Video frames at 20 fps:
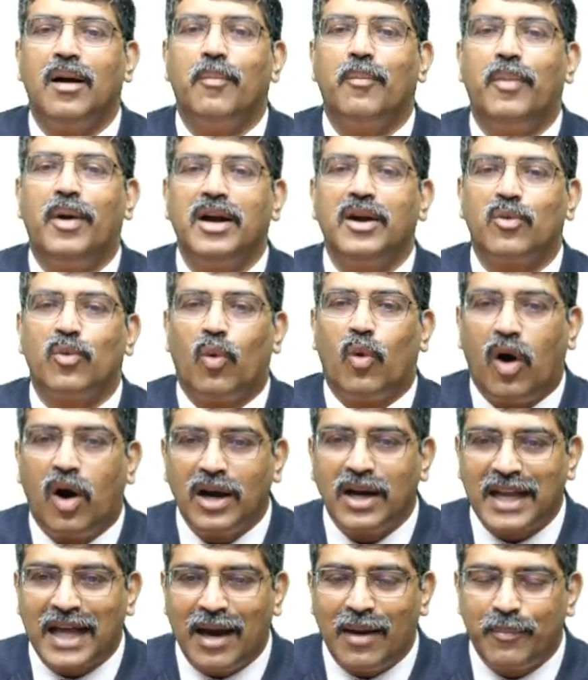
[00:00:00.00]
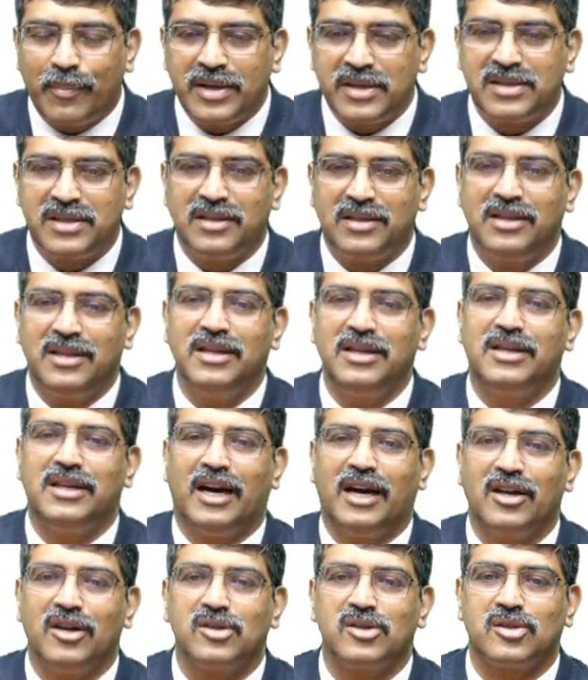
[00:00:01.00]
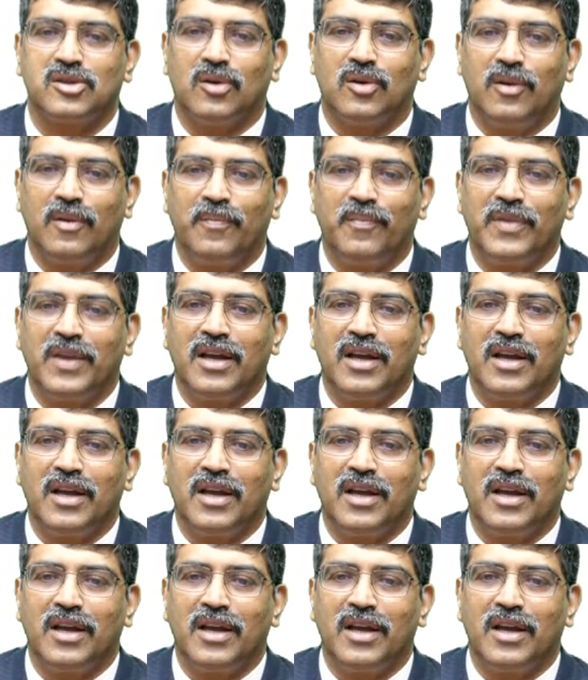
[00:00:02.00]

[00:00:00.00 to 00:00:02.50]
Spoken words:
But what happens in the diastole?